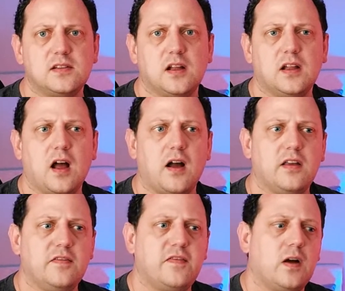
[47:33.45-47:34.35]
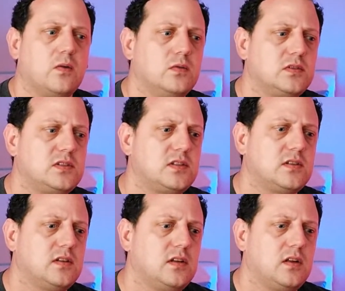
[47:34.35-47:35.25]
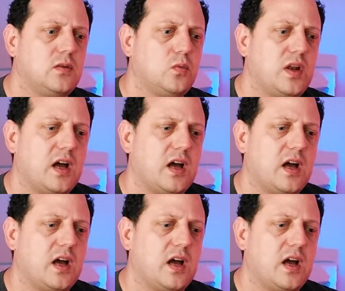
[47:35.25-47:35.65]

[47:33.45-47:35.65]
Like, I felt when